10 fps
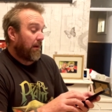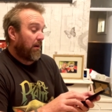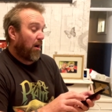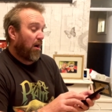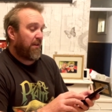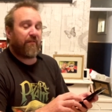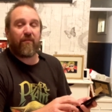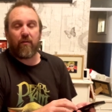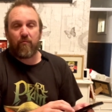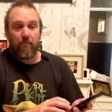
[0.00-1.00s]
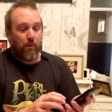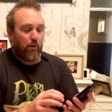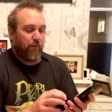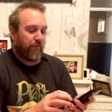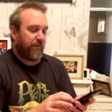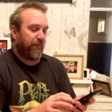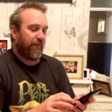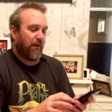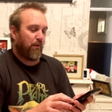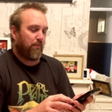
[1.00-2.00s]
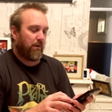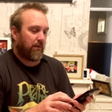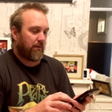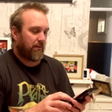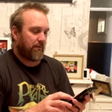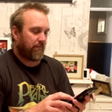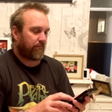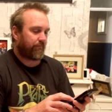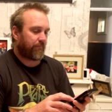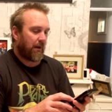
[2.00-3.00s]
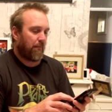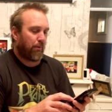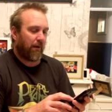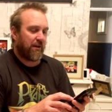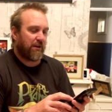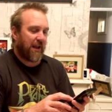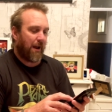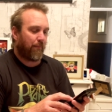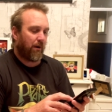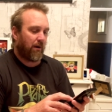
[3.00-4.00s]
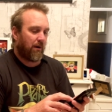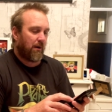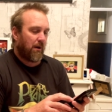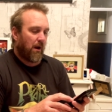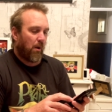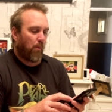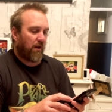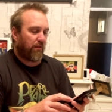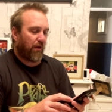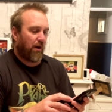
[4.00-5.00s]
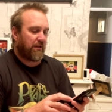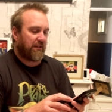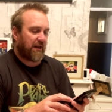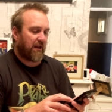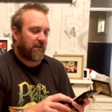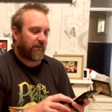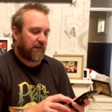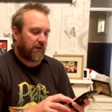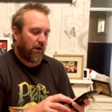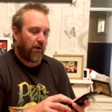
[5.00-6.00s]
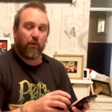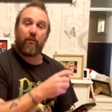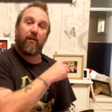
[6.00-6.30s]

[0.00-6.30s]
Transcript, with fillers: I've removed the film. Plug in your camera and wait 30 seconds for it to turn on.